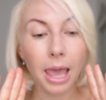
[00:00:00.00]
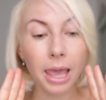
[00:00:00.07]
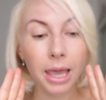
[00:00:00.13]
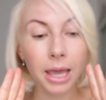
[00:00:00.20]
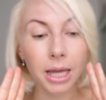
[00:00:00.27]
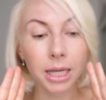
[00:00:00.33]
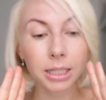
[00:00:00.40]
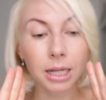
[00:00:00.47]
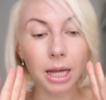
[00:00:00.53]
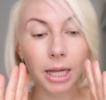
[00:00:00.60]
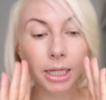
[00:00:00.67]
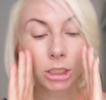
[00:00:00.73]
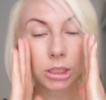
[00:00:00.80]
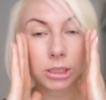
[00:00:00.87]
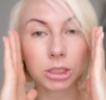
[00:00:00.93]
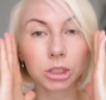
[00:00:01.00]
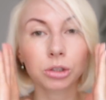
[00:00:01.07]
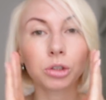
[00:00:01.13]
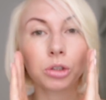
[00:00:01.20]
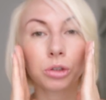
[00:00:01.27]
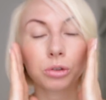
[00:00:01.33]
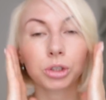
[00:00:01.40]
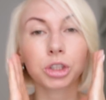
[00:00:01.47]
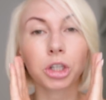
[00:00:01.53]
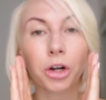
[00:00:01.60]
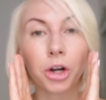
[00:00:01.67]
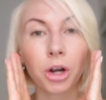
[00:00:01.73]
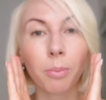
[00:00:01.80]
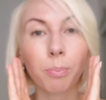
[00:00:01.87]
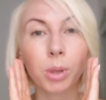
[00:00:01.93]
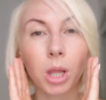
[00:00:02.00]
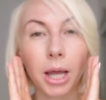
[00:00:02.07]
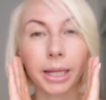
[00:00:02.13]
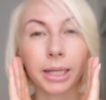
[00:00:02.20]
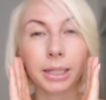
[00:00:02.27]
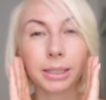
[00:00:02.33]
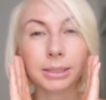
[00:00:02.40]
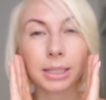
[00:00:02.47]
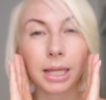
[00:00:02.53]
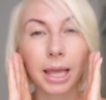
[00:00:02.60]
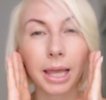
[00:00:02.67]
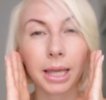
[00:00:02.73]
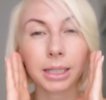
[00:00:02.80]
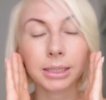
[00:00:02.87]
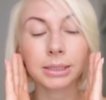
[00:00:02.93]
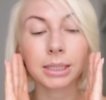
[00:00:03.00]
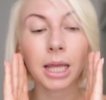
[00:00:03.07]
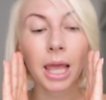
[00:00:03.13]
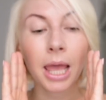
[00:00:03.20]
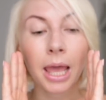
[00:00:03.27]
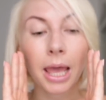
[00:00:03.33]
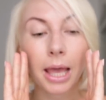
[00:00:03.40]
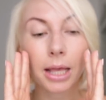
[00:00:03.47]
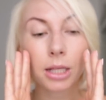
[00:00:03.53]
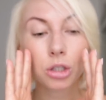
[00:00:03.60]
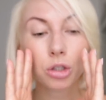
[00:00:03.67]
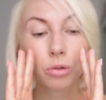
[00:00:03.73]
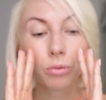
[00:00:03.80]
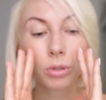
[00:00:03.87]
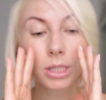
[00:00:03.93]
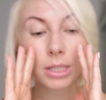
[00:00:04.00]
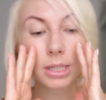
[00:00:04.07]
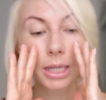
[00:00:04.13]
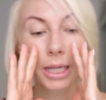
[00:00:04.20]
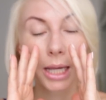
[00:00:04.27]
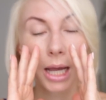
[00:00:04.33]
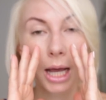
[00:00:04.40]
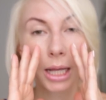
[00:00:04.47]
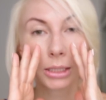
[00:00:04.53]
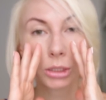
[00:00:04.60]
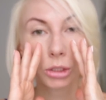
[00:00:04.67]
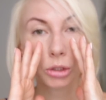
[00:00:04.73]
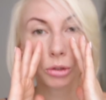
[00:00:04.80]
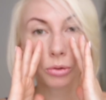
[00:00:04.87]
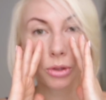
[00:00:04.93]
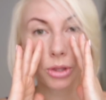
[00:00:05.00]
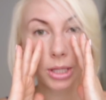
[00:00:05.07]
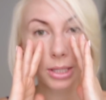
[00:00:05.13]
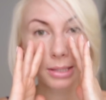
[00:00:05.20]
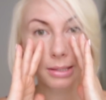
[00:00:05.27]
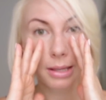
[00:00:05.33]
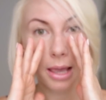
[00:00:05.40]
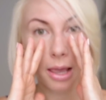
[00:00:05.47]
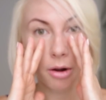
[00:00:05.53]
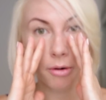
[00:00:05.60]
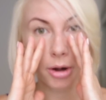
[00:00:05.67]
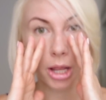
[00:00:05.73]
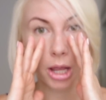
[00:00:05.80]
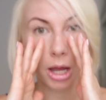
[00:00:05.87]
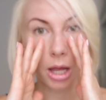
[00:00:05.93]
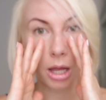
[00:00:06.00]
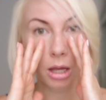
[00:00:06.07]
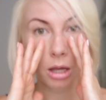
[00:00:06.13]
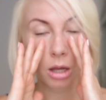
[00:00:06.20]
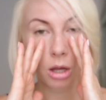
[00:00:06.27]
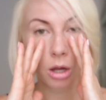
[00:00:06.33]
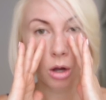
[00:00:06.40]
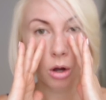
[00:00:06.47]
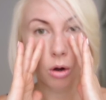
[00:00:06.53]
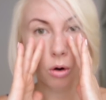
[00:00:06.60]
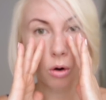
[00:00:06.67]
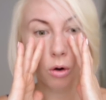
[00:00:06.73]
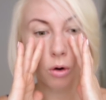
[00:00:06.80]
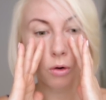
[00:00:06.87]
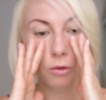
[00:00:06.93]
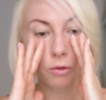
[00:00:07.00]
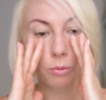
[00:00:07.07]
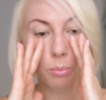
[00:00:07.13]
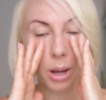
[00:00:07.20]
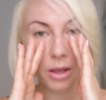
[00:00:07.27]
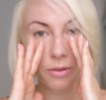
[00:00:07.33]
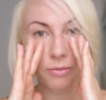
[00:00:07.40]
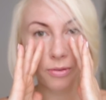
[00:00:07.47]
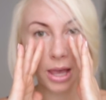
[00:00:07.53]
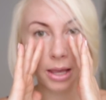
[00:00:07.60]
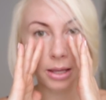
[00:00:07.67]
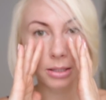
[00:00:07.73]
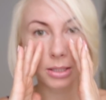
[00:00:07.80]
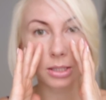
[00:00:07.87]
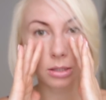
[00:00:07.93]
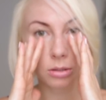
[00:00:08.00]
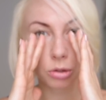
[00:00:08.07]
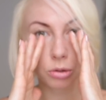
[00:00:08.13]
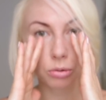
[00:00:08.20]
and I just, you know, started applying it. And as soon as I got to this area of my face,